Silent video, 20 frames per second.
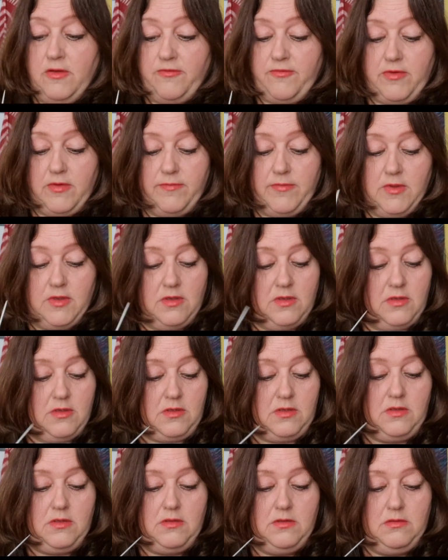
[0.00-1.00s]
from the
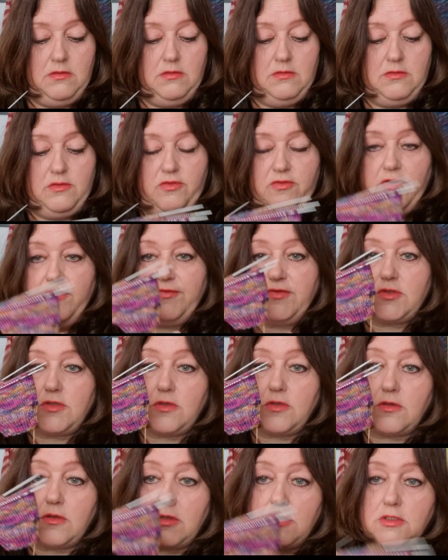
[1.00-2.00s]
thrift
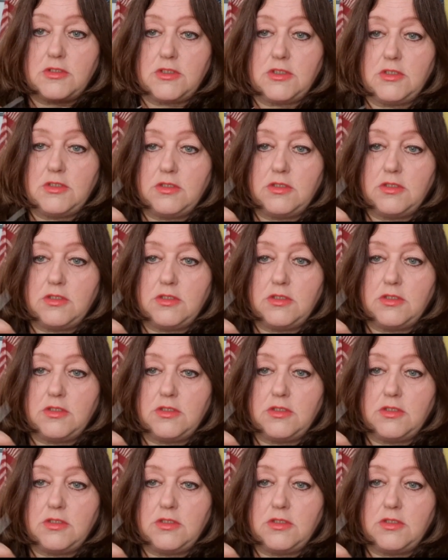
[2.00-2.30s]
stores.